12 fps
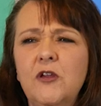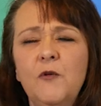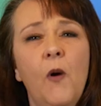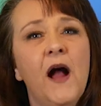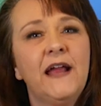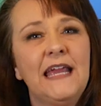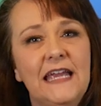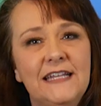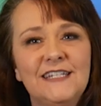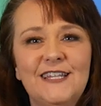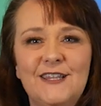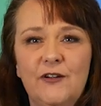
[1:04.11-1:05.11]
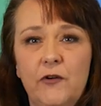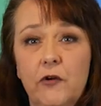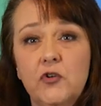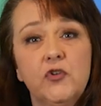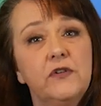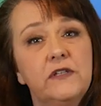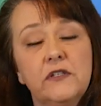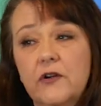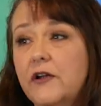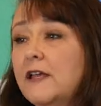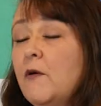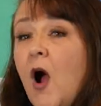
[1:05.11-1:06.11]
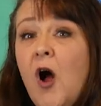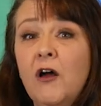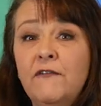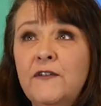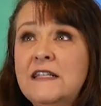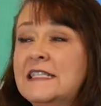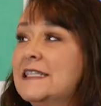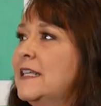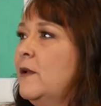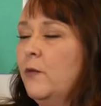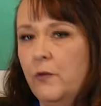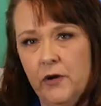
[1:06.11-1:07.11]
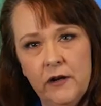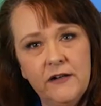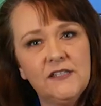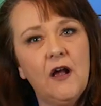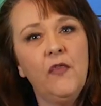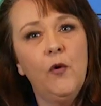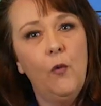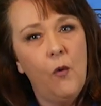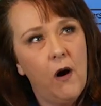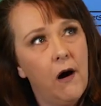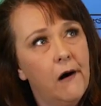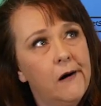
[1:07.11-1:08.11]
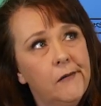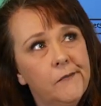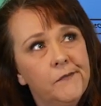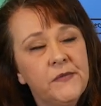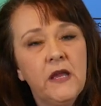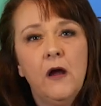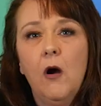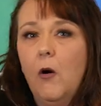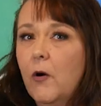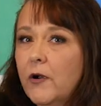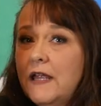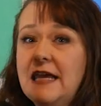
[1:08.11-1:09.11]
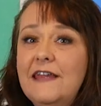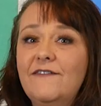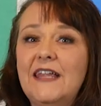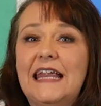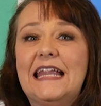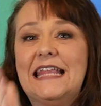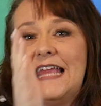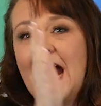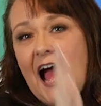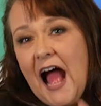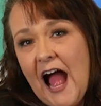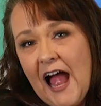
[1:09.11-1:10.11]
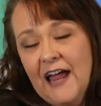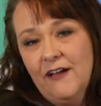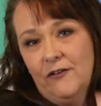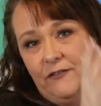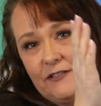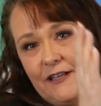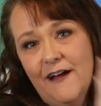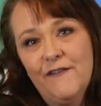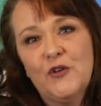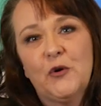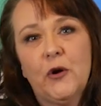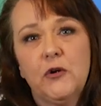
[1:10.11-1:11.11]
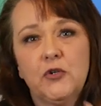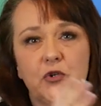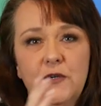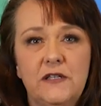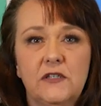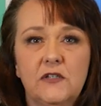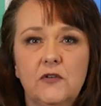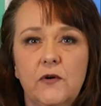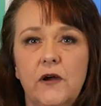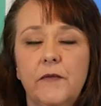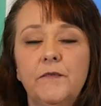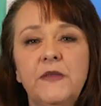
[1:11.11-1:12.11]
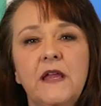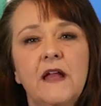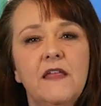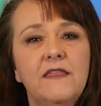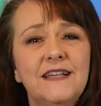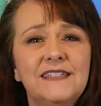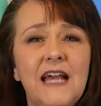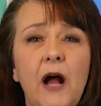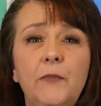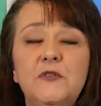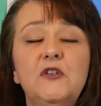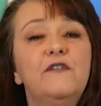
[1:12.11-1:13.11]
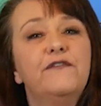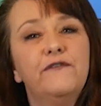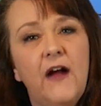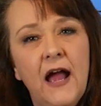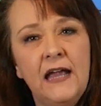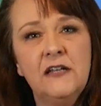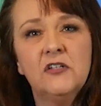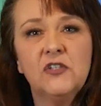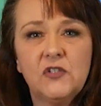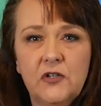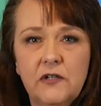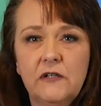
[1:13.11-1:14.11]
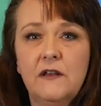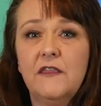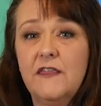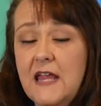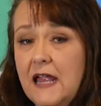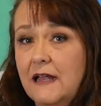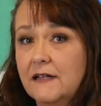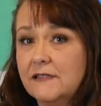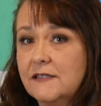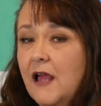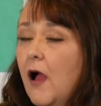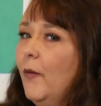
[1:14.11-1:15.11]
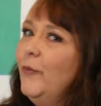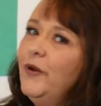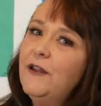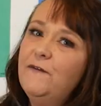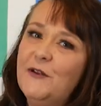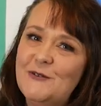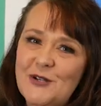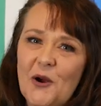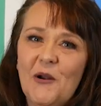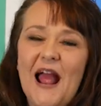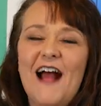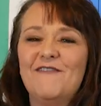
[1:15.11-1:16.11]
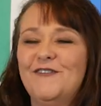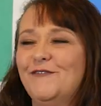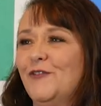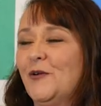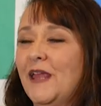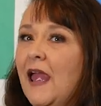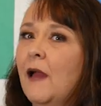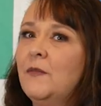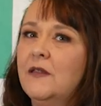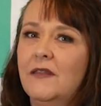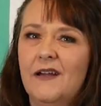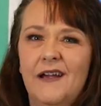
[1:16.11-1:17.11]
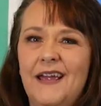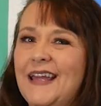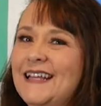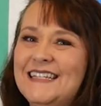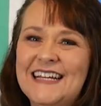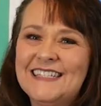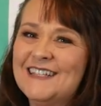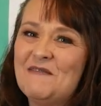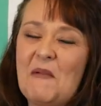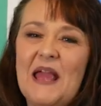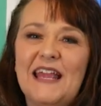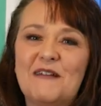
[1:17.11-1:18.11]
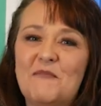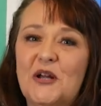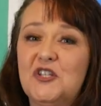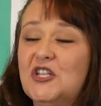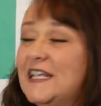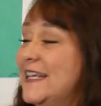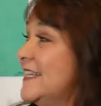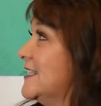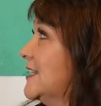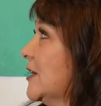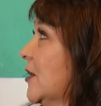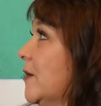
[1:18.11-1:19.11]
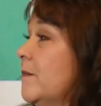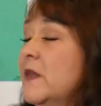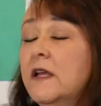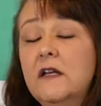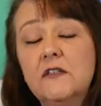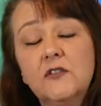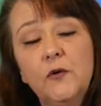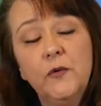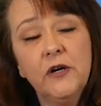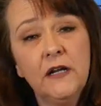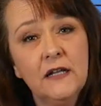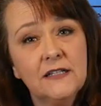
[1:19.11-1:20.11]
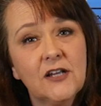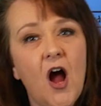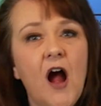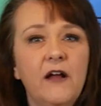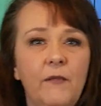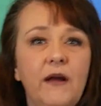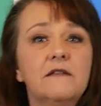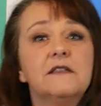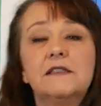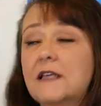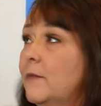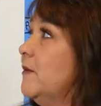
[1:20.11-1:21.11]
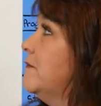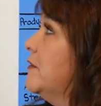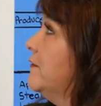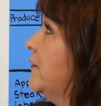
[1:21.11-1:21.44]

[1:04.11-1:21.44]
you walk into the grocery store, you often see words on the wall or even in the aisles of the grocery store. This helps you find certain things. But if you don't have the vocabulary, it doesn't make it much easier. So we're going to talk about some of the